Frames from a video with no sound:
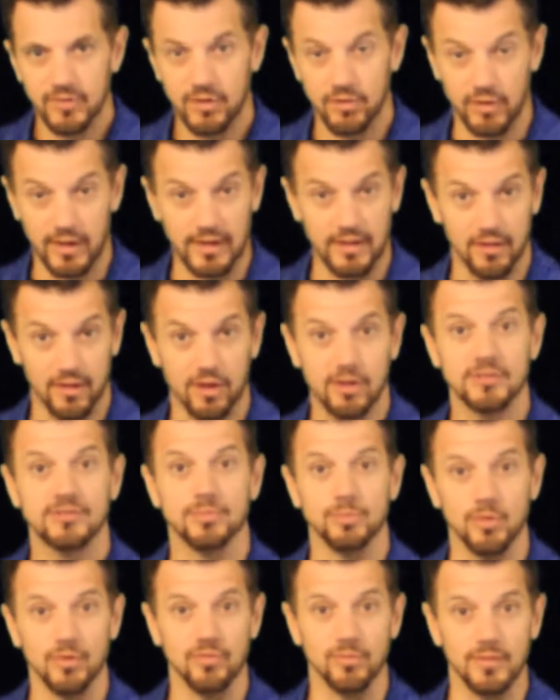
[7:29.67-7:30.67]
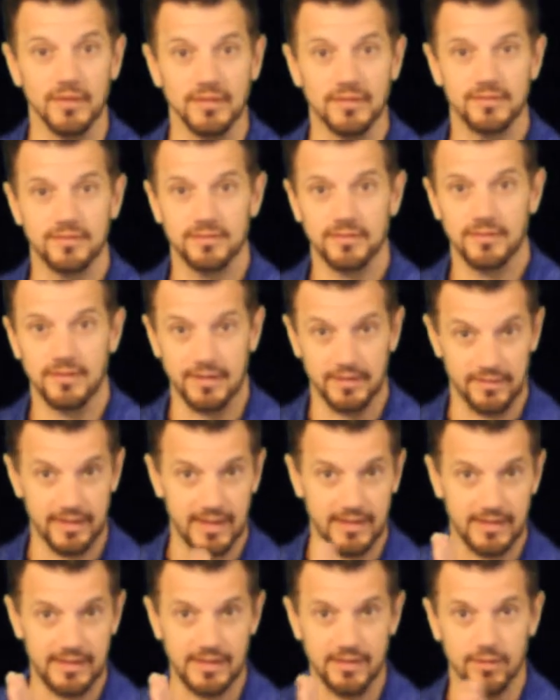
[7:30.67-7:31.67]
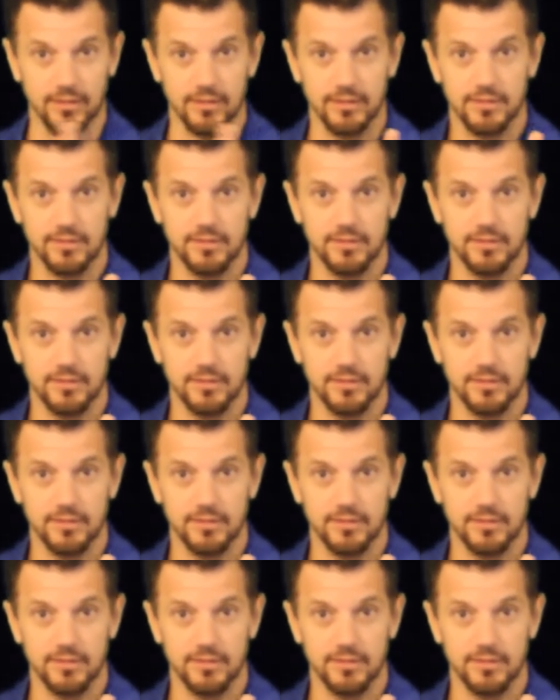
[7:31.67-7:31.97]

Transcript: create large movements in that needle.